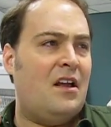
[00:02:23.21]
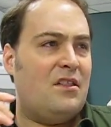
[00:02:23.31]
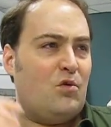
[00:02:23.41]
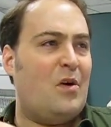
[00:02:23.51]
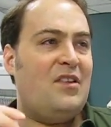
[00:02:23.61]

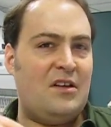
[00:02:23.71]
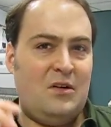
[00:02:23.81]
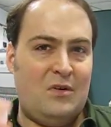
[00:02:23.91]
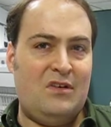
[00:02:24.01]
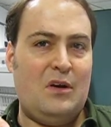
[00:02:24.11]
The reason
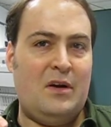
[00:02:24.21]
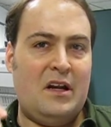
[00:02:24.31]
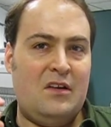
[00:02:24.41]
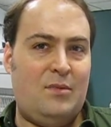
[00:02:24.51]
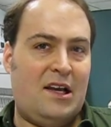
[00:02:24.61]
you would do
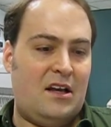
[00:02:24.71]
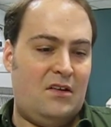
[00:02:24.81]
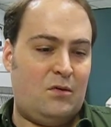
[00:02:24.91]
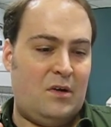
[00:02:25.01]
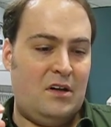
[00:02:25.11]
it is
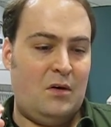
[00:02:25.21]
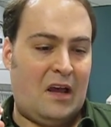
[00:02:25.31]
because when you